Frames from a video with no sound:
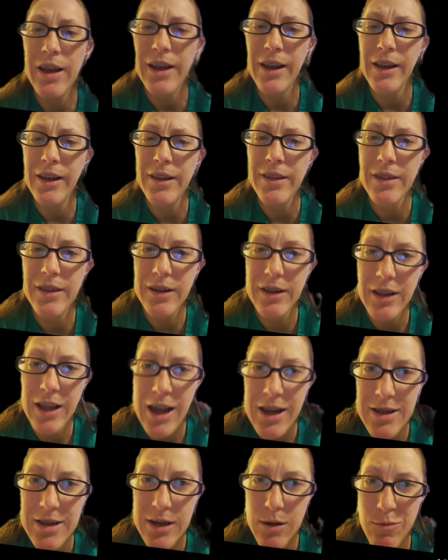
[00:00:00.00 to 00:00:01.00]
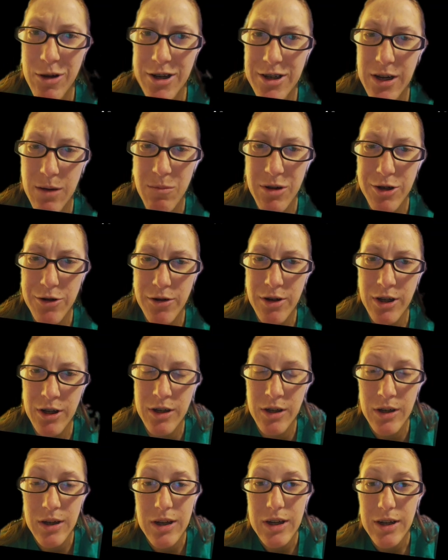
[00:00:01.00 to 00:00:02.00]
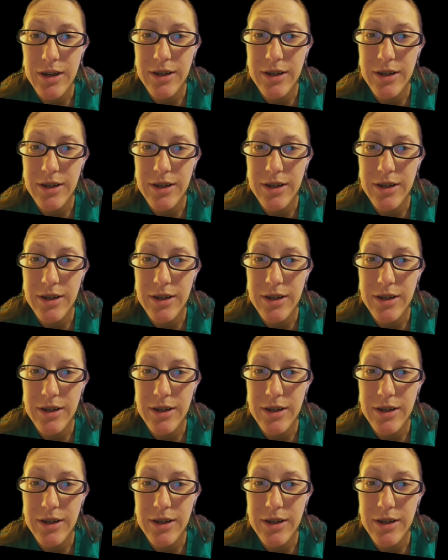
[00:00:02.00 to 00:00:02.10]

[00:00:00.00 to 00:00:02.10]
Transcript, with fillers: And the last thing about Dimetrodon